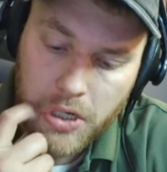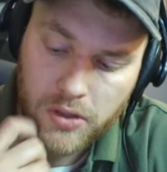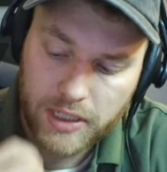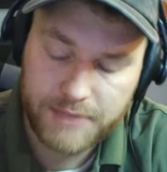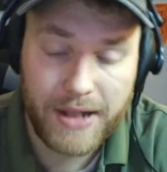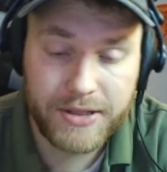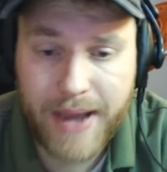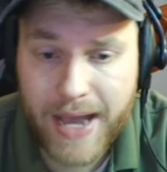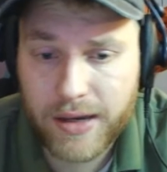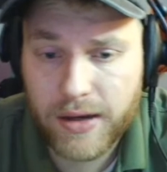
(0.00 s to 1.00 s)
Let's bounce
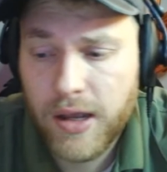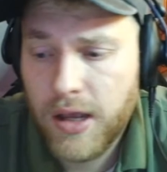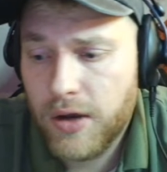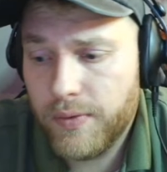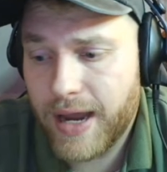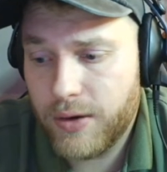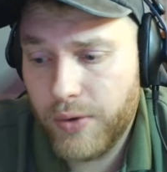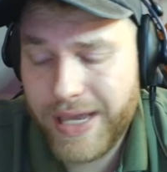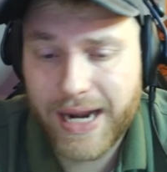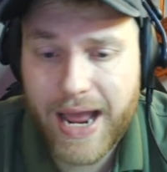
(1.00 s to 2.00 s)
back. We got a
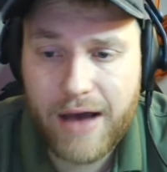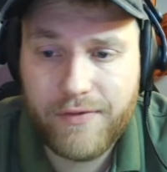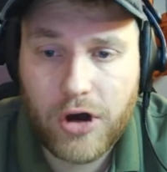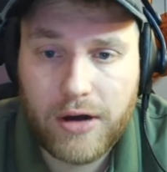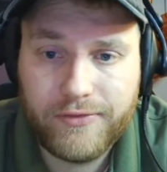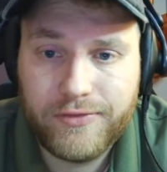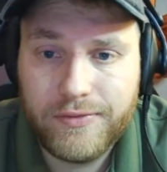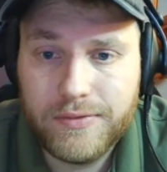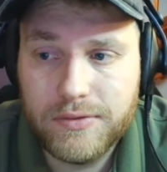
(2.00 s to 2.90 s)
week and a half off.